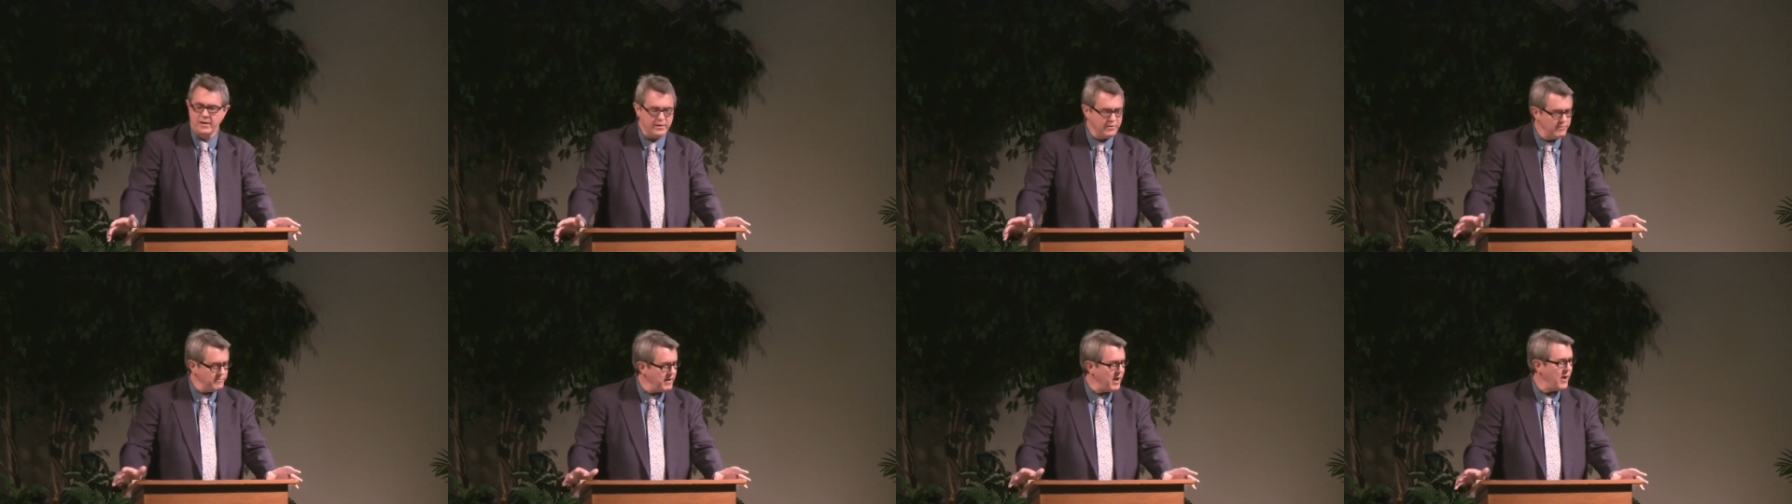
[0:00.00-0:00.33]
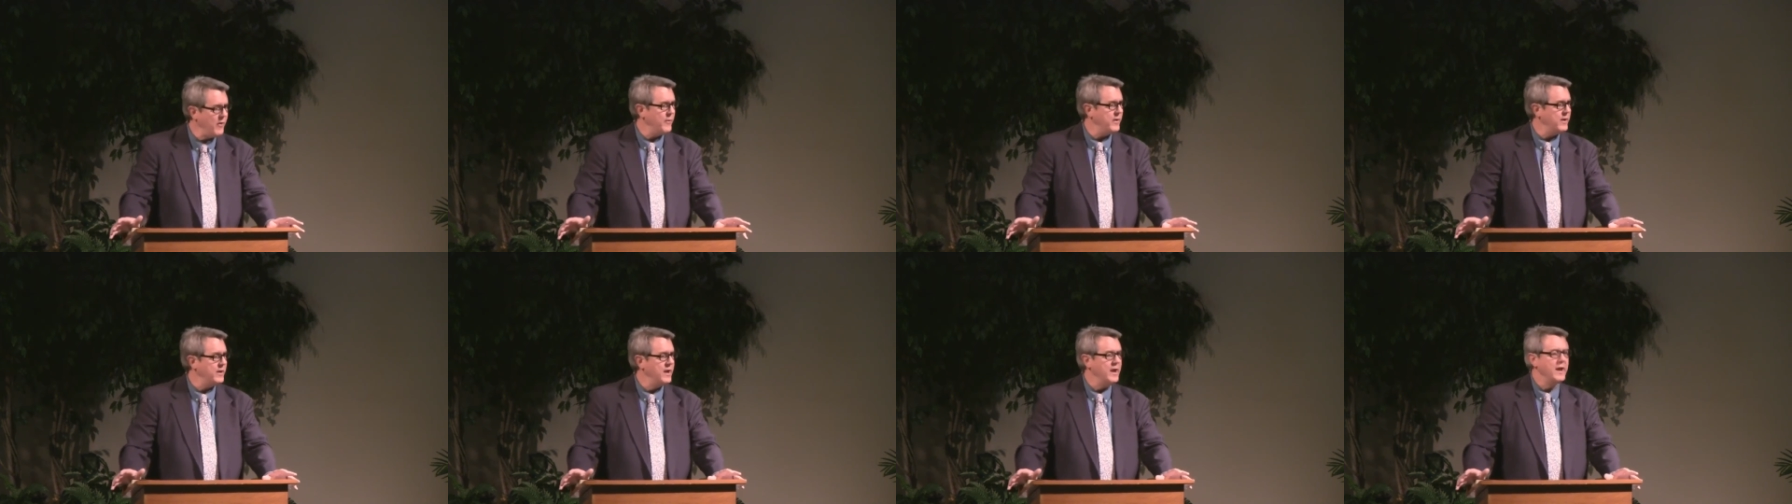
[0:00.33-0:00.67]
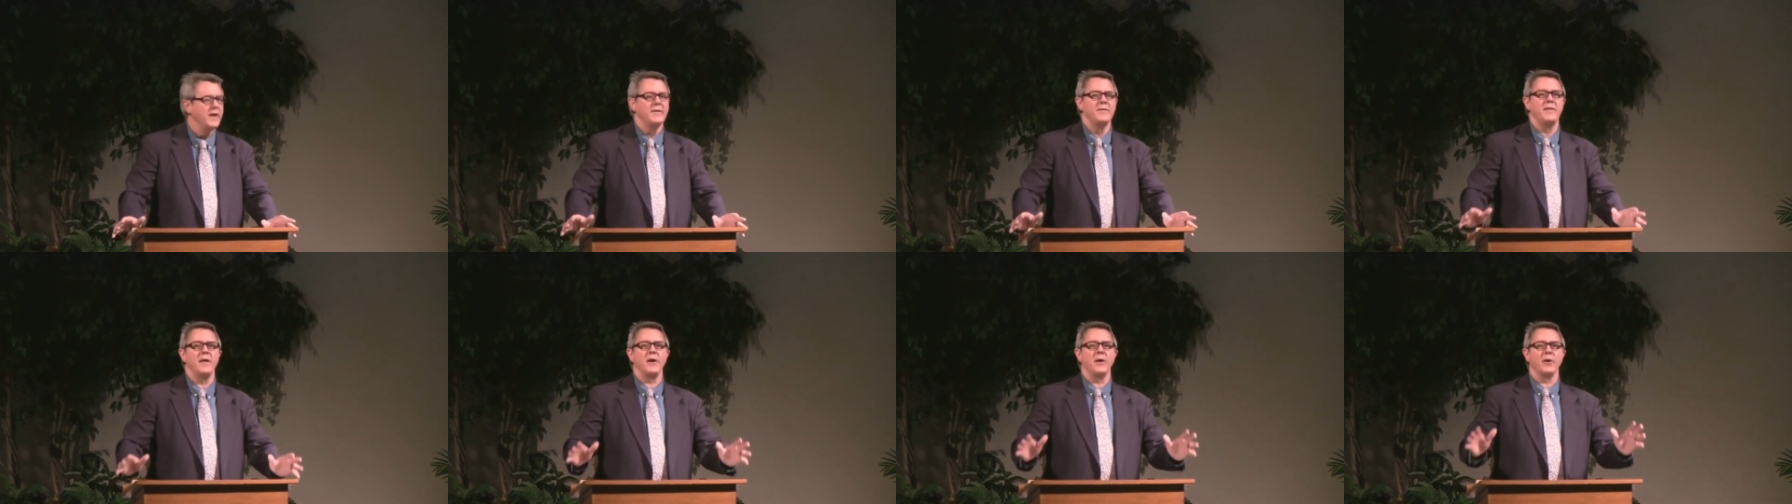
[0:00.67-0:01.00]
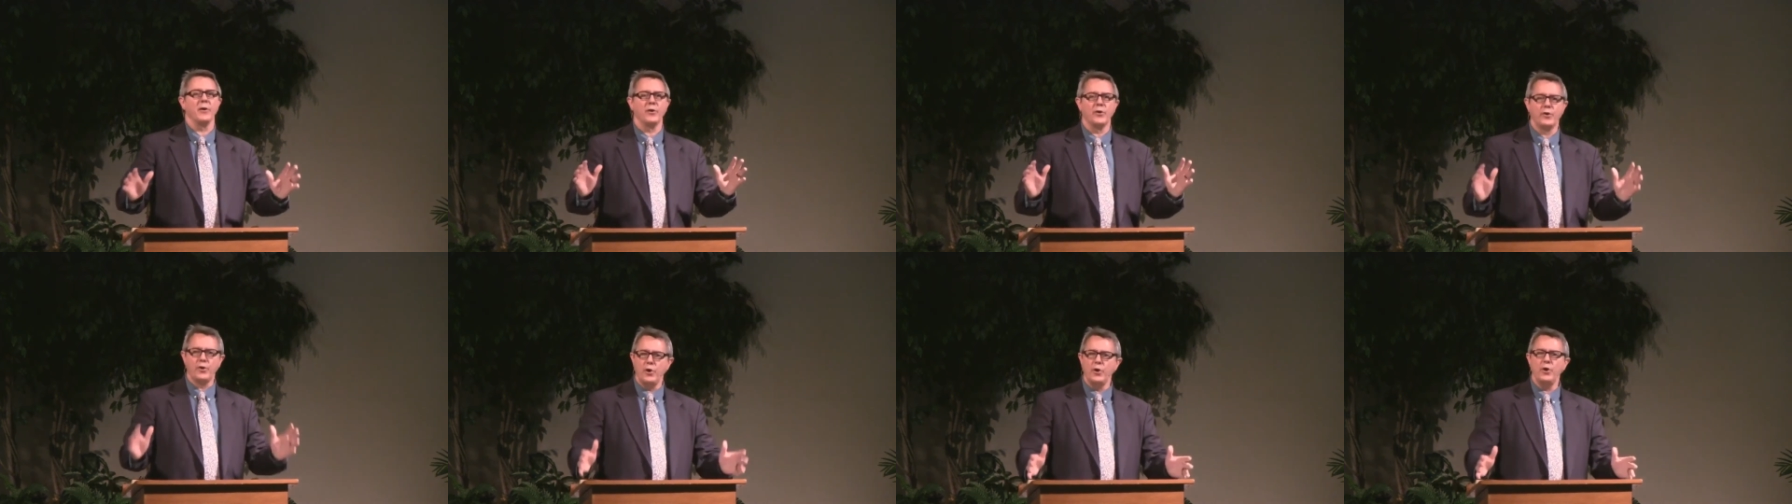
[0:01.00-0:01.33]
you know it. They
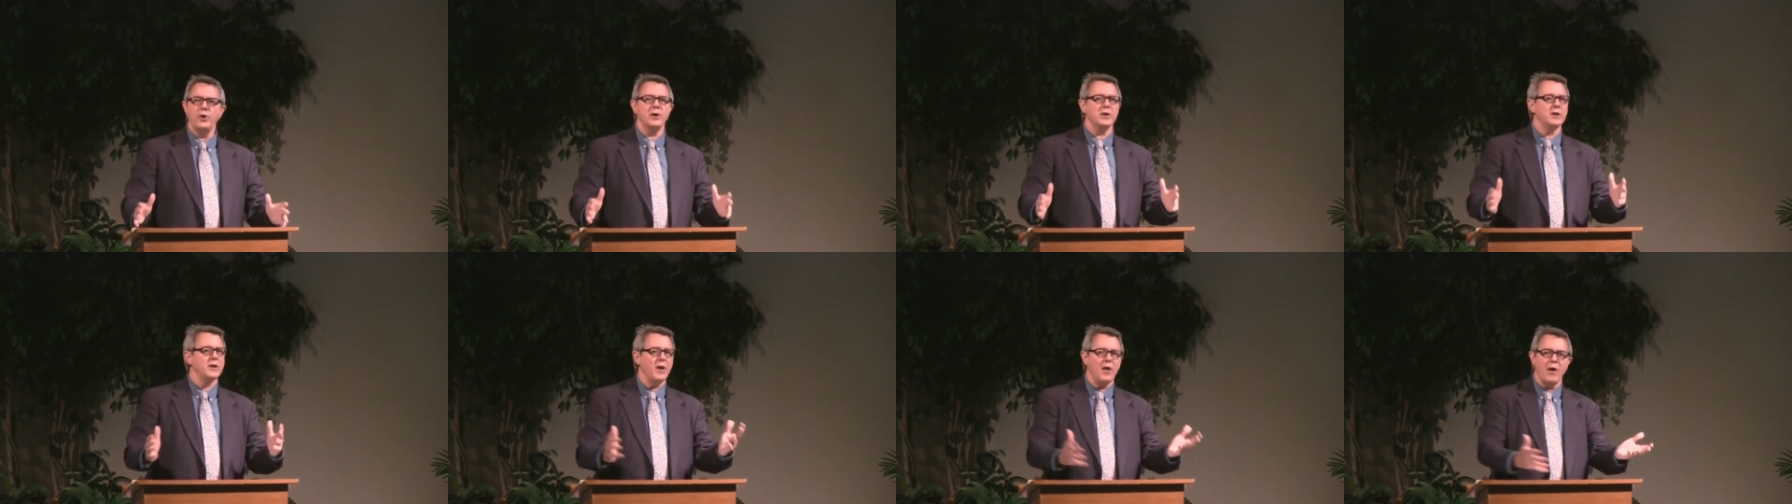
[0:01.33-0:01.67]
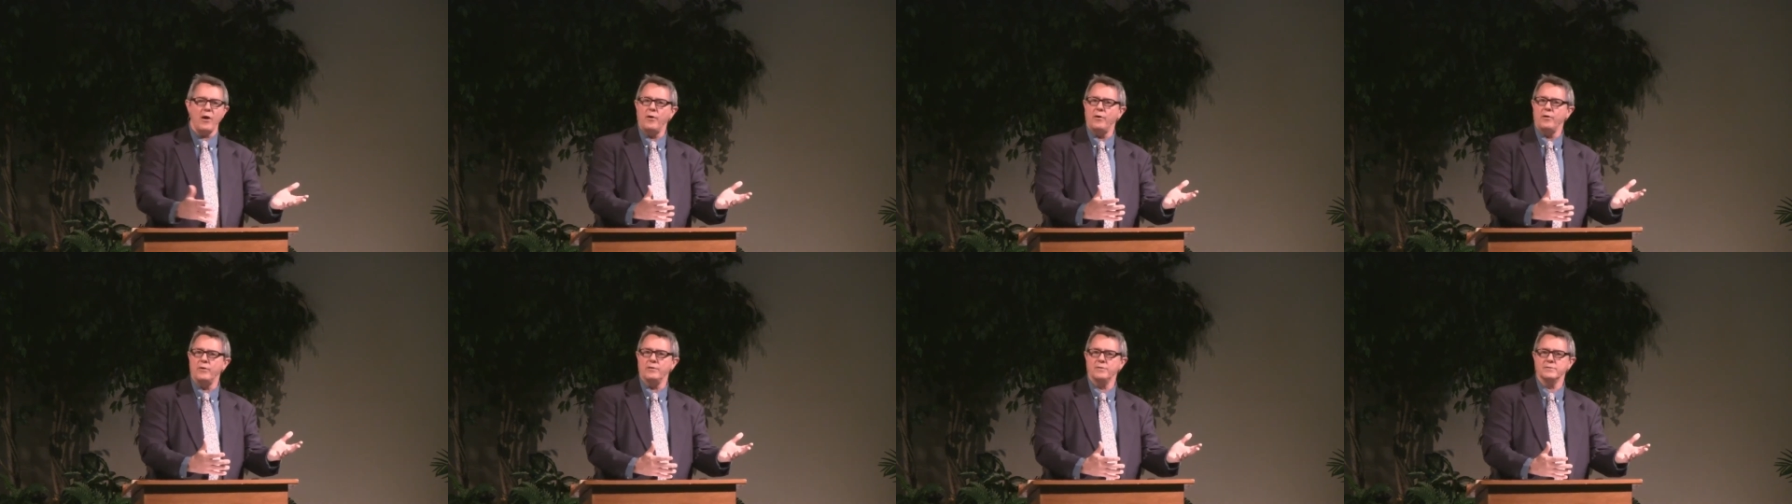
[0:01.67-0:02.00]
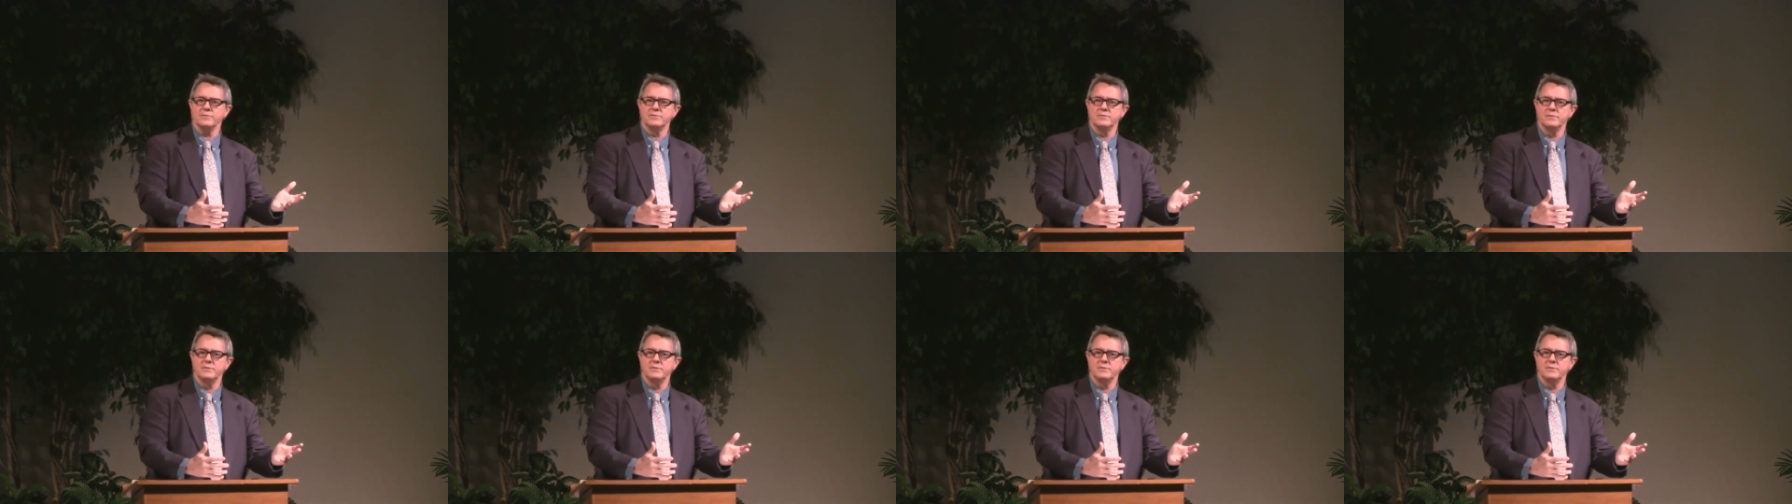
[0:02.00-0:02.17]
are good laws.